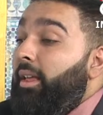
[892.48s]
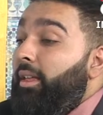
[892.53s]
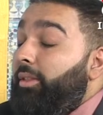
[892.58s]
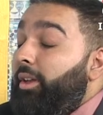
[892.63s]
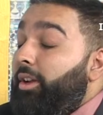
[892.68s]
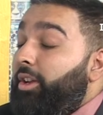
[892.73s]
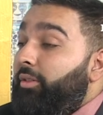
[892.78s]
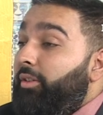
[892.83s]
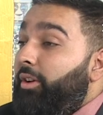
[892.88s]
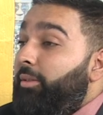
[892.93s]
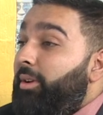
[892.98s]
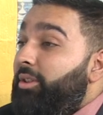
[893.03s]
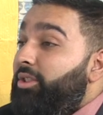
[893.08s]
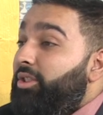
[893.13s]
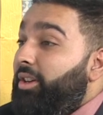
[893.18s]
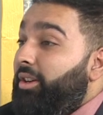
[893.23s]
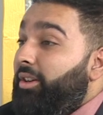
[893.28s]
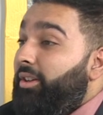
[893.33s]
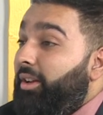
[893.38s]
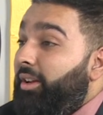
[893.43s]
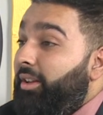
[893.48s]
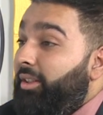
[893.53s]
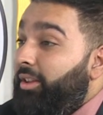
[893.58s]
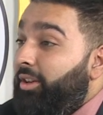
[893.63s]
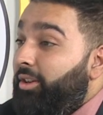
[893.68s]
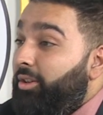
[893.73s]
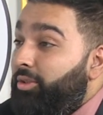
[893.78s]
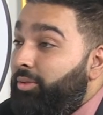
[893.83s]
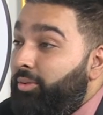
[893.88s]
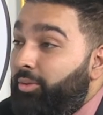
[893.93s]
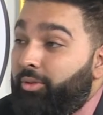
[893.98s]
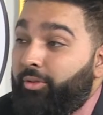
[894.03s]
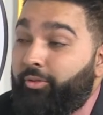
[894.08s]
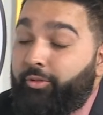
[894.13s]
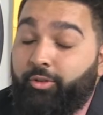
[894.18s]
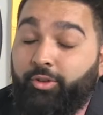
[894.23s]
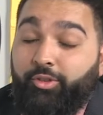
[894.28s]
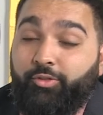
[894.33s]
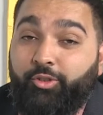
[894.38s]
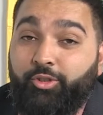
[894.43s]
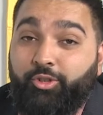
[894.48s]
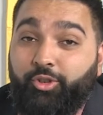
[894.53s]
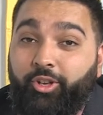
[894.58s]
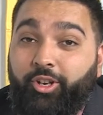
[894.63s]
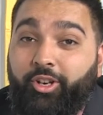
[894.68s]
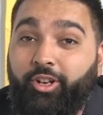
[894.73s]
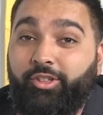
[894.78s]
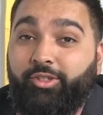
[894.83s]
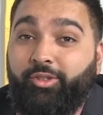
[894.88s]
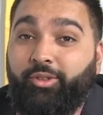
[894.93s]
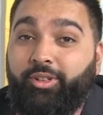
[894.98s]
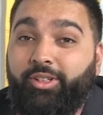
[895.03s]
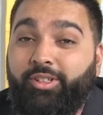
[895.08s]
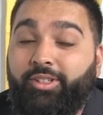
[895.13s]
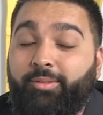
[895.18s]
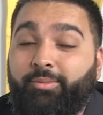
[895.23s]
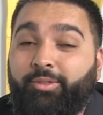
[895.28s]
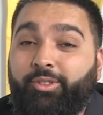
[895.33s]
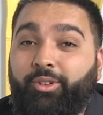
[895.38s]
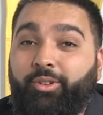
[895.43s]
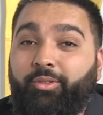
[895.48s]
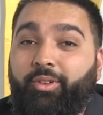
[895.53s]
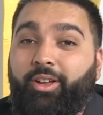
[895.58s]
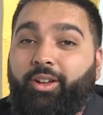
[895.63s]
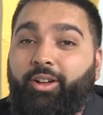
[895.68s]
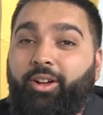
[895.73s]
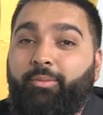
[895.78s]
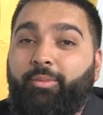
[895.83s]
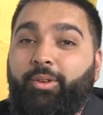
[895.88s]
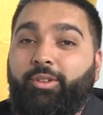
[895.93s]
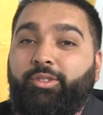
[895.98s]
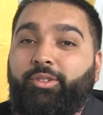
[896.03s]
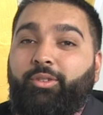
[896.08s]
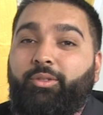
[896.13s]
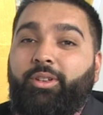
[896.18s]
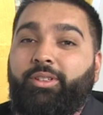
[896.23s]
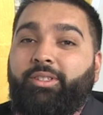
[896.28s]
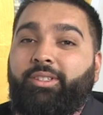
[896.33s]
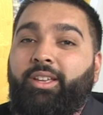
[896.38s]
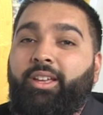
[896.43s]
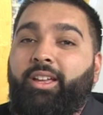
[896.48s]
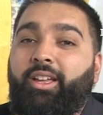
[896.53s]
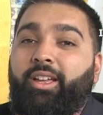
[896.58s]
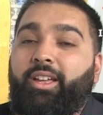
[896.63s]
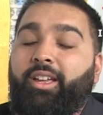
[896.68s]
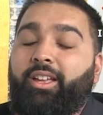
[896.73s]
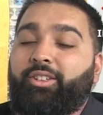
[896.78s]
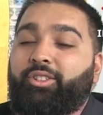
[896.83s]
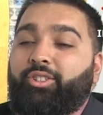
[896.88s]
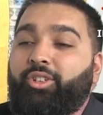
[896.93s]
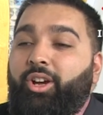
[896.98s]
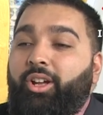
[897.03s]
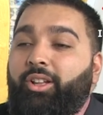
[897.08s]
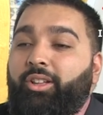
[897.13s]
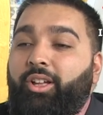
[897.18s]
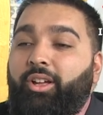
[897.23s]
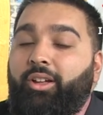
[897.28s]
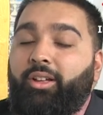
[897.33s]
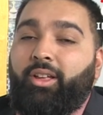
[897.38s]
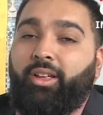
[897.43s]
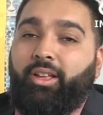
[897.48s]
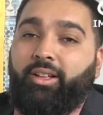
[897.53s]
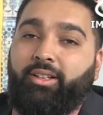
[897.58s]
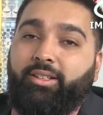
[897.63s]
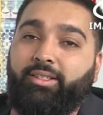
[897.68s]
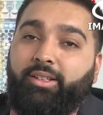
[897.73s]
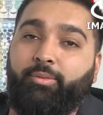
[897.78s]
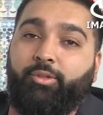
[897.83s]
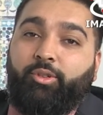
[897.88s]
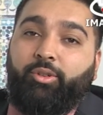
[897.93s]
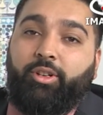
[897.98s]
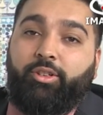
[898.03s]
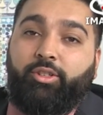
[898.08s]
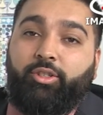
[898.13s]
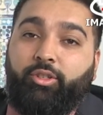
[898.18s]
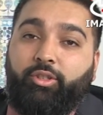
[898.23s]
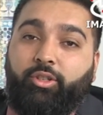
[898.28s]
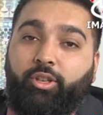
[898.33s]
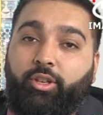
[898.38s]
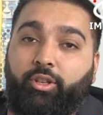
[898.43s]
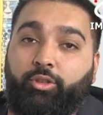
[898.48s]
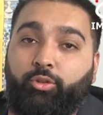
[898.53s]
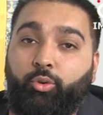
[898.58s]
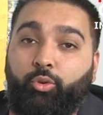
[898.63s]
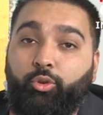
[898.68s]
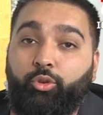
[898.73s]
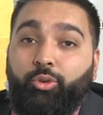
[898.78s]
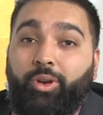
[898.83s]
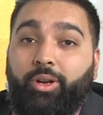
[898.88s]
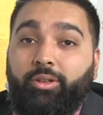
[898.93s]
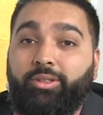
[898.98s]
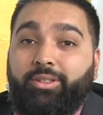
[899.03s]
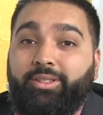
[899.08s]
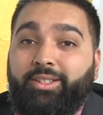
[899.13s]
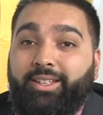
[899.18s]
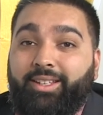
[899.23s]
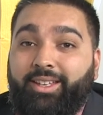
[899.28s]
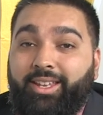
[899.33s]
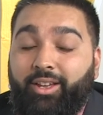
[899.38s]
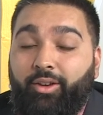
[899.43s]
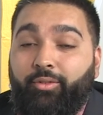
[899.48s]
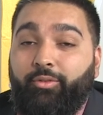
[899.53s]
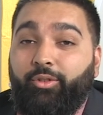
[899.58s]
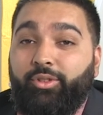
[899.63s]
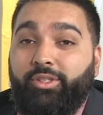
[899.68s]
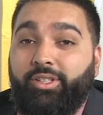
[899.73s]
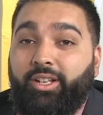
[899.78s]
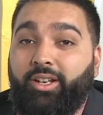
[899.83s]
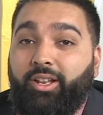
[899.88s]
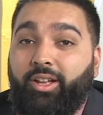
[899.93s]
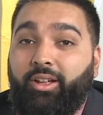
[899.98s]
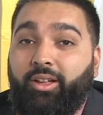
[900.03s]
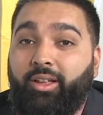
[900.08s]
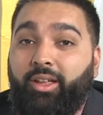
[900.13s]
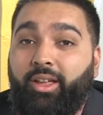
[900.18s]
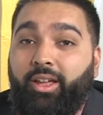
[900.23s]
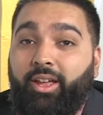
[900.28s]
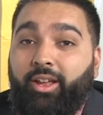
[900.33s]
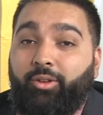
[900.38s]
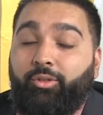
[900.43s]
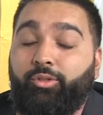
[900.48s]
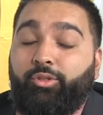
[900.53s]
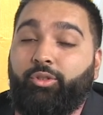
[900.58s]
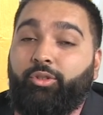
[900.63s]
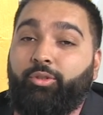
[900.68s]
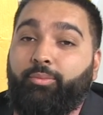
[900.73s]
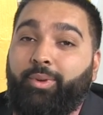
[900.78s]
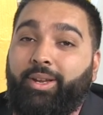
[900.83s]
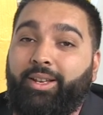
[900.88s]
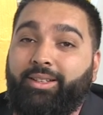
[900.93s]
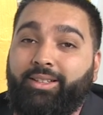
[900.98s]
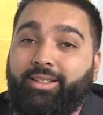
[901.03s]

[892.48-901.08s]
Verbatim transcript: Thank you very much, Sheikhna. Thank you to all the viewers for joining us on this episode of Ahkam SOS. Inshallah. This episode has uh, taught you how to take care of your salah and also to pay